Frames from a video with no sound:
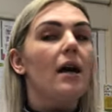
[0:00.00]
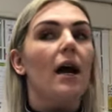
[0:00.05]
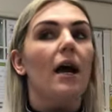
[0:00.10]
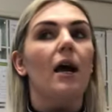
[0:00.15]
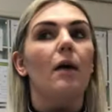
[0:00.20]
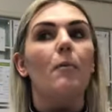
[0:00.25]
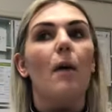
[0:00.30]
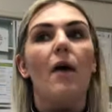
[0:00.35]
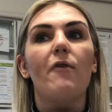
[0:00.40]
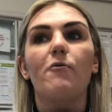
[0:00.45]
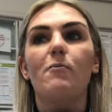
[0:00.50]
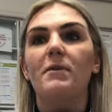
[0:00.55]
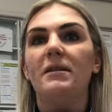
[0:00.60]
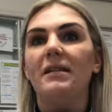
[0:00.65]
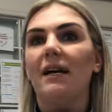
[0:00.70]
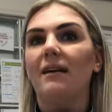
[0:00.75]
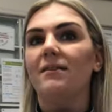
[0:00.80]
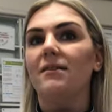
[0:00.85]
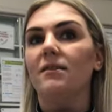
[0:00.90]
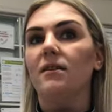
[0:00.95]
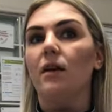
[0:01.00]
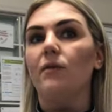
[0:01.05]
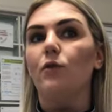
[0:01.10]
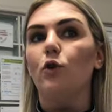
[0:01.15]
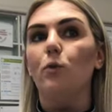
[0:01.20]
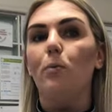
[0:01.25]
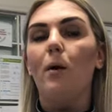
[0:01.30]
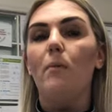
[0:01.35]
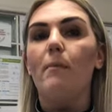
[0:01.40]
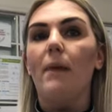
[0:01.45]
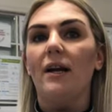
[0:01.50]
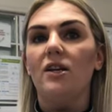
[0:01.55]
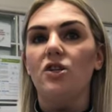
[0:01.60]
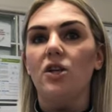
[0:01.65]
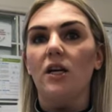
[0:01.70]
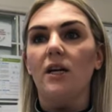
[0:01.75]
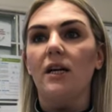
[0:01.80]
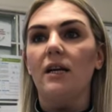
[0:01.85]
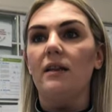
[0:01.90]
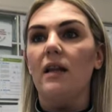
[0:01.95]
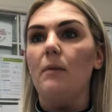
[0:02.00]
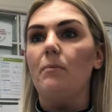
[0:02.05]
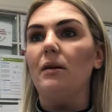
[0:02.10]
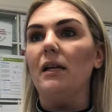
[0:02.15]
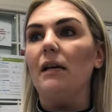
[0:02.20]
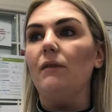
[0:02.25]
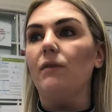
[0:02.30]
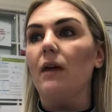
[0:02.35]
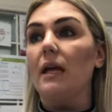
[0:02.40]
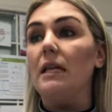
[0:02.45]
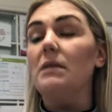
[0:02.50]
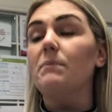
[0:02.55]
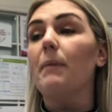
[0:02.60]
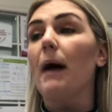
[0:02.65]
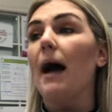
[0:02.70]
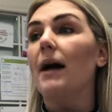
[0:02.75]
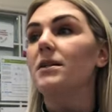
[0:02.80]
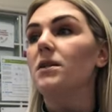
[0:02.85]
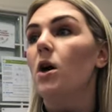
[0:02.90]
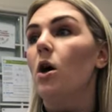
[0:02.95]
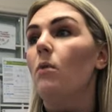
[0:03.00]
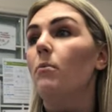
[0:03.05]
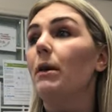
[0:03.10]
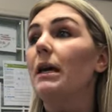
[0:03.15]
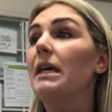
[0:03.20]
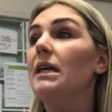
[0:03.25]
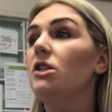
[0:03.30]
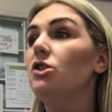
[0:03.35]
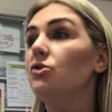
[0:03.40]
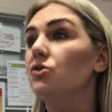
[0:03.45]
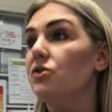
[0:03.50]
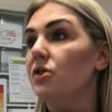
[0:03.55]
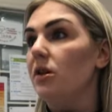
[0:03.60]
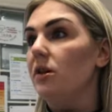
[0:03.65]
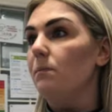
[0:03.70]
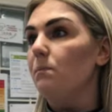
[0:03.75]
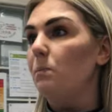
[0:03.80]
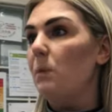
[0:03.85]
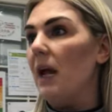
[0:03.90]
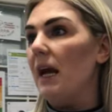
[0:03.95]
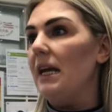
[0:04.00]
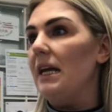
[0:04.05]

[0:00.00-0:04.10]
Um, everybody else has given up on magic and they believe that it's bad, but he doesn't.